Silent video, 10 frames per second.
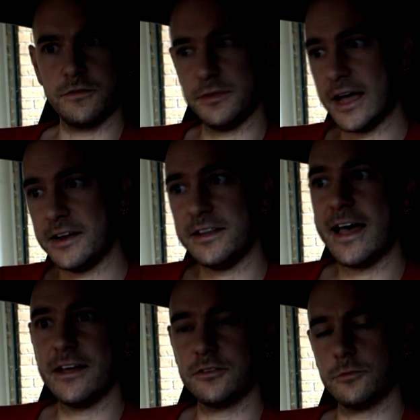from day to
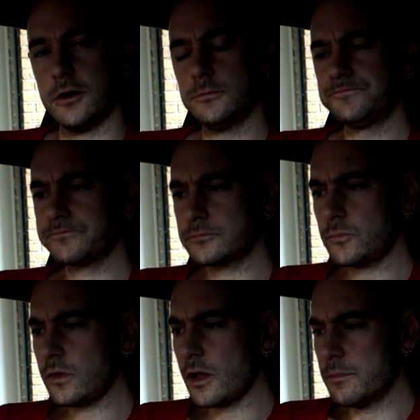day as well.
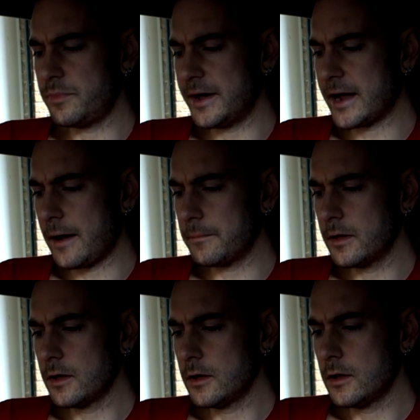But
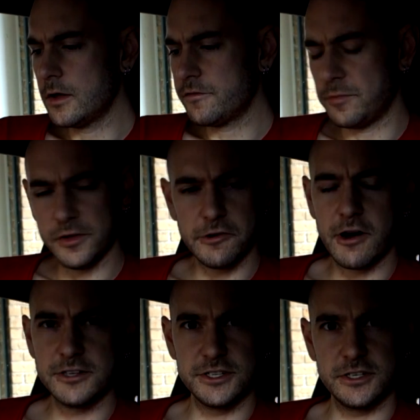
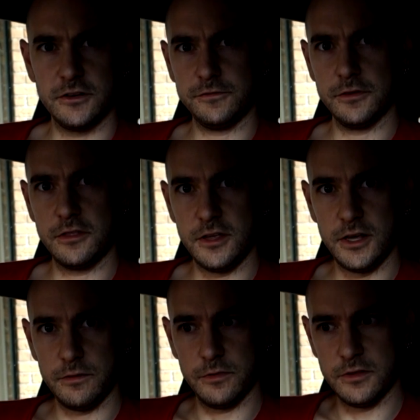familiarize yourself with
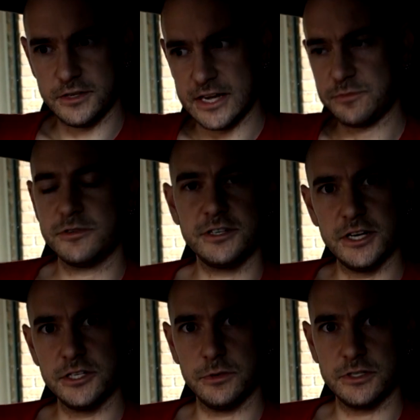the test
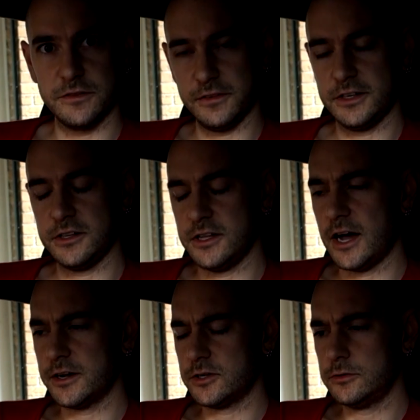procedure, which I've linked in the
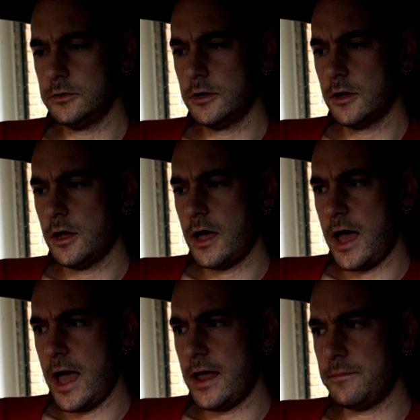article,
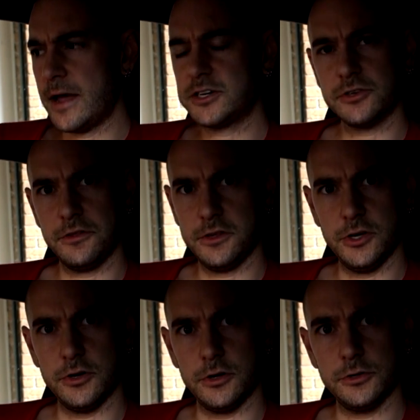and make sure that
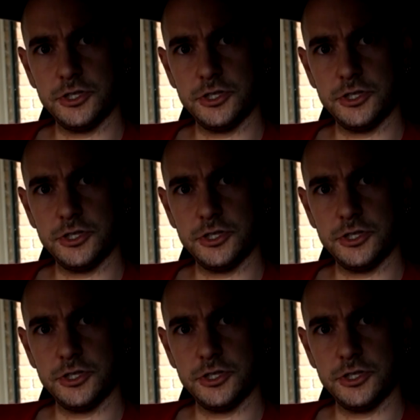your